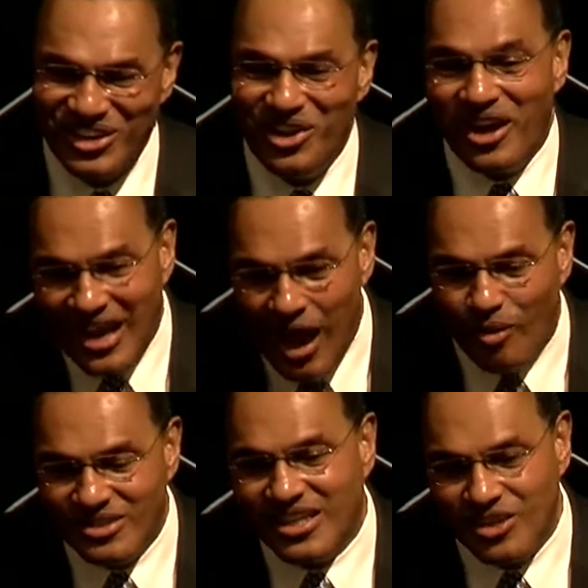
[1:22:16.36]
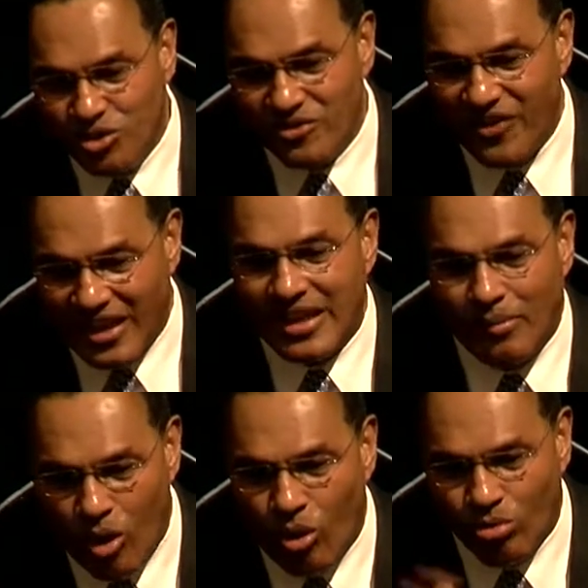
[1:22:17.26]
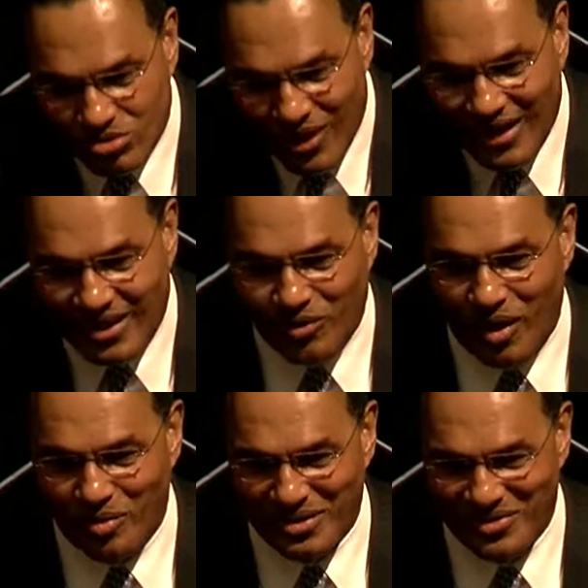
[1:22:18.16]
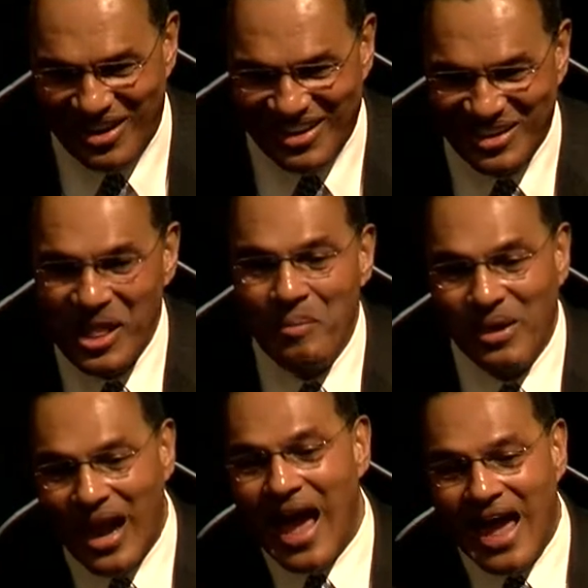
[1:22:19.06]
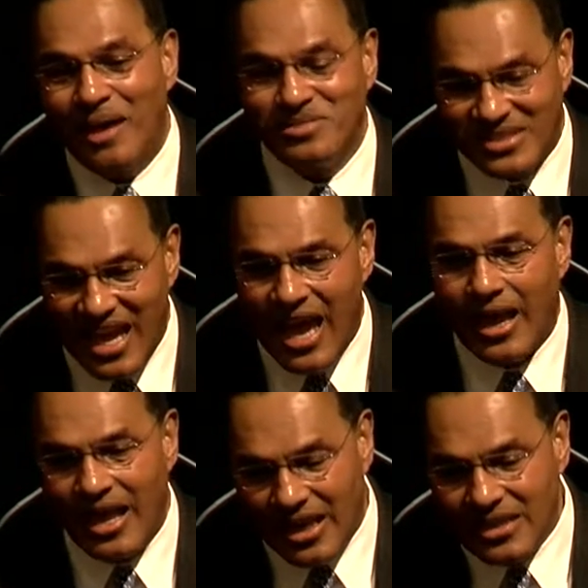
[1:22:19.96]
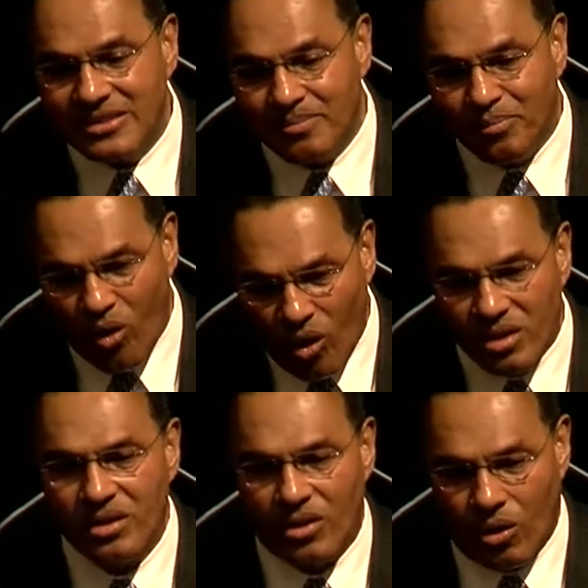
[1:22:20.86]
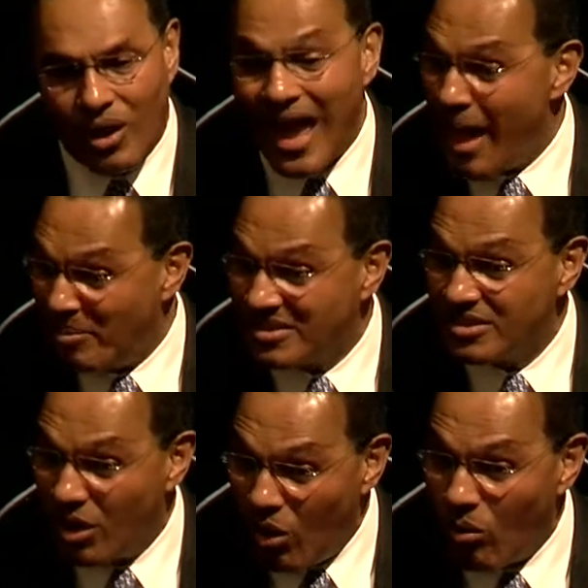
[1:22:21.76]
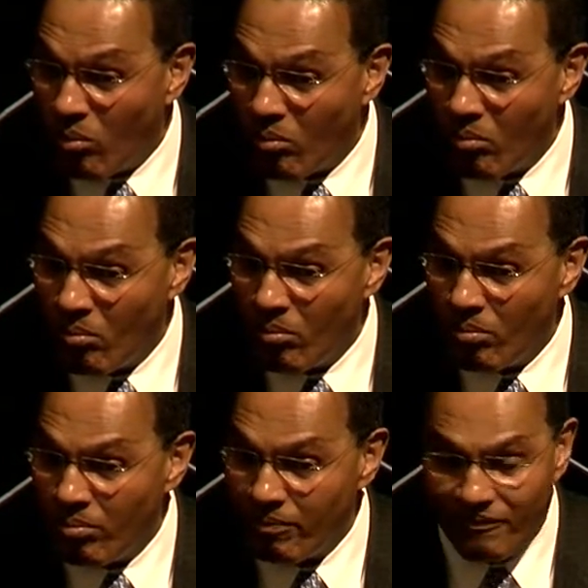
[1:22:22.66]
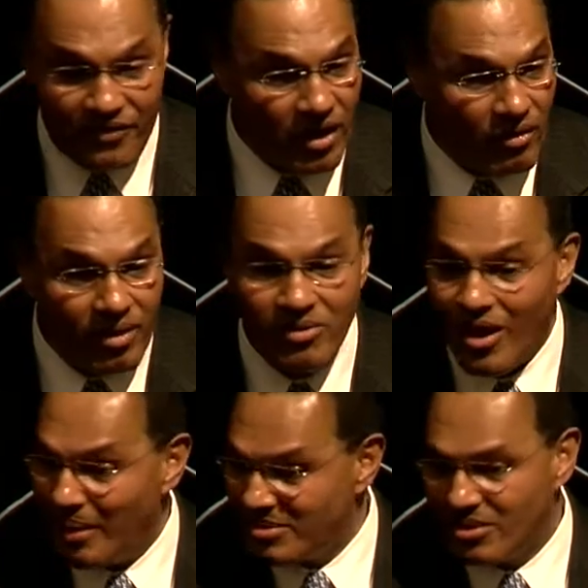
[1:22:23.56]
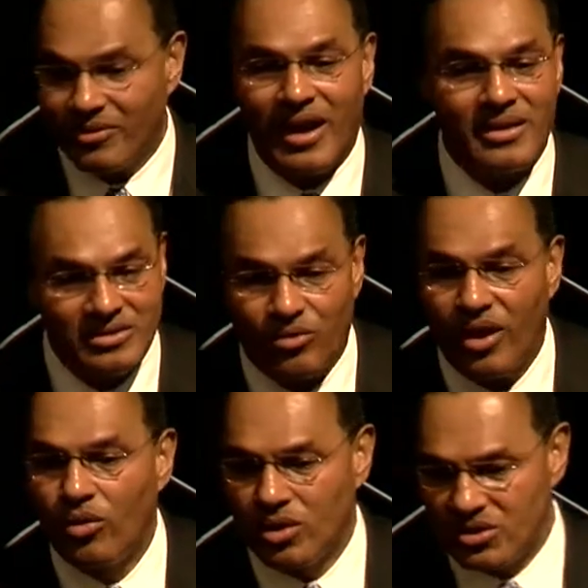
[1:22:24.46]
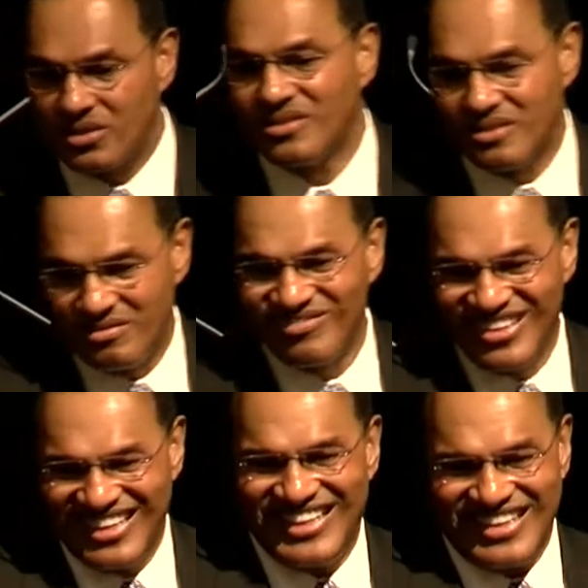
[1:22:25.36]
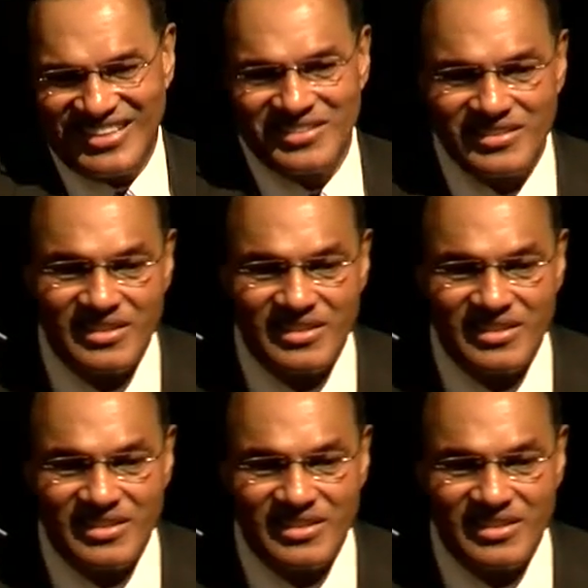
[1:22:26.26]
you know, and I always can use the fact that I'm old so I can get away with it, right? But I am saying it is important though, habits in the home. Very, you're absolutely right. It's a great question.